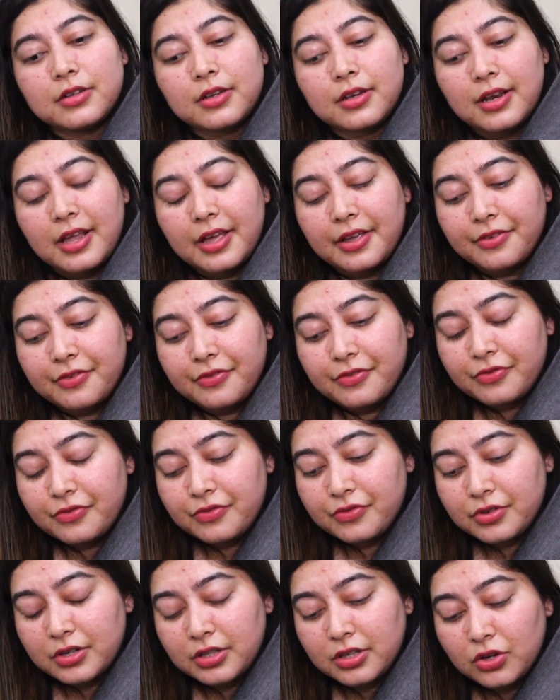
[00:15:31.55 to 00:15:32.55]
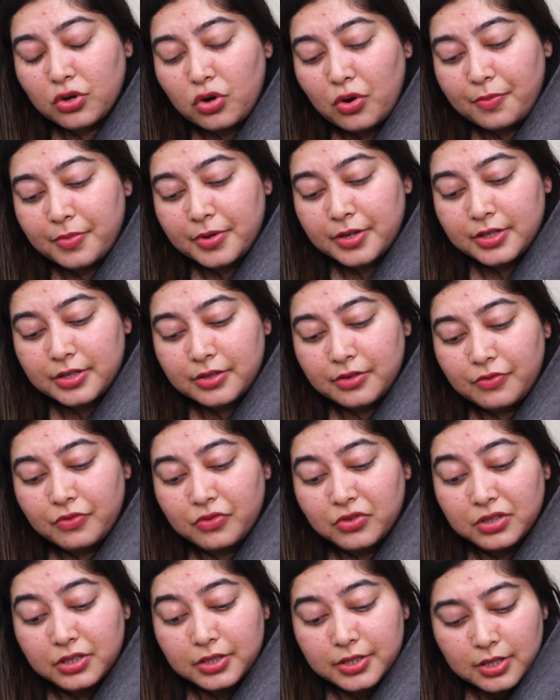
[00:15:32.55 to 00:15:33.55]
life, in the corporate
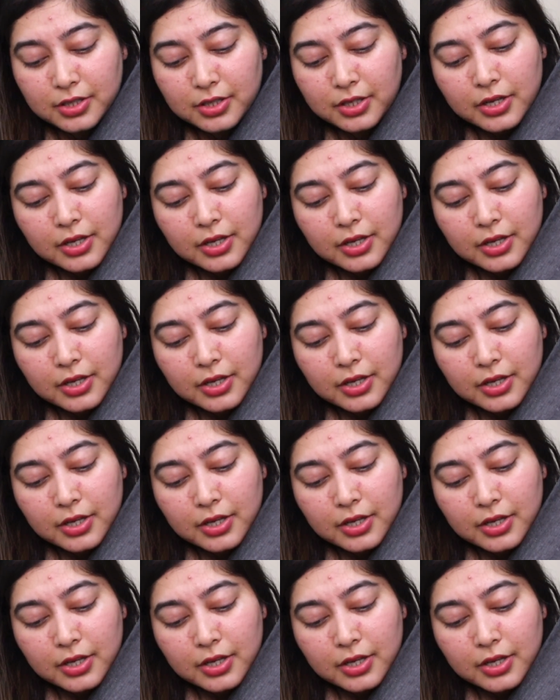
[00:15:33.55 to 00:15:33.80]
world.